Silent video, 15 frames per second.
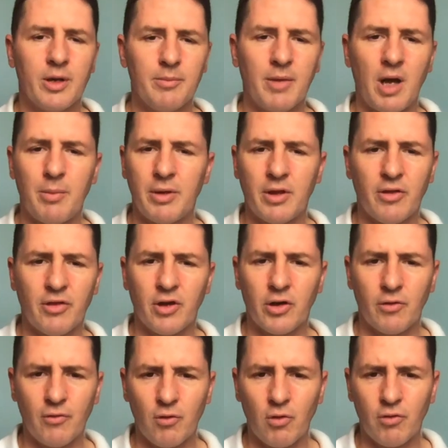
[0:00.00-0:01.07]
It might be the 3rd
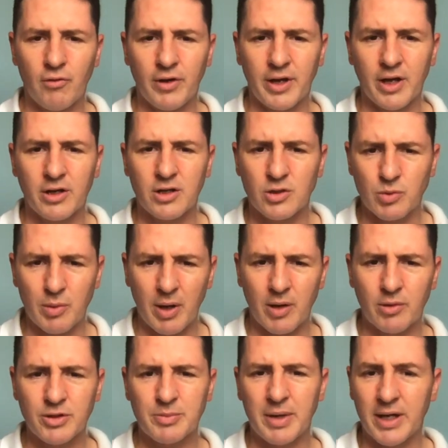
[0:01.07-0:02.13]
or 4th video because we
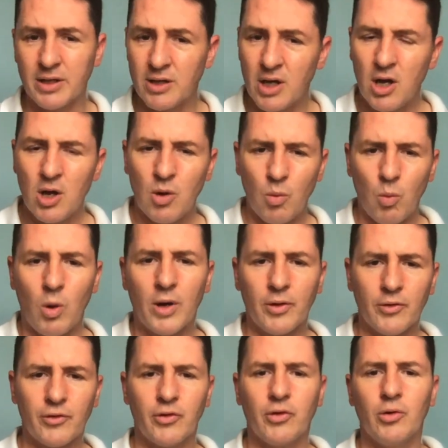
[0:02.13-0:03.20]
may spend 1
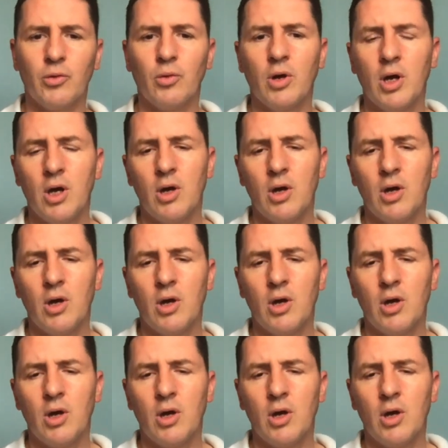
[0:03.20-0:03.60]
or 2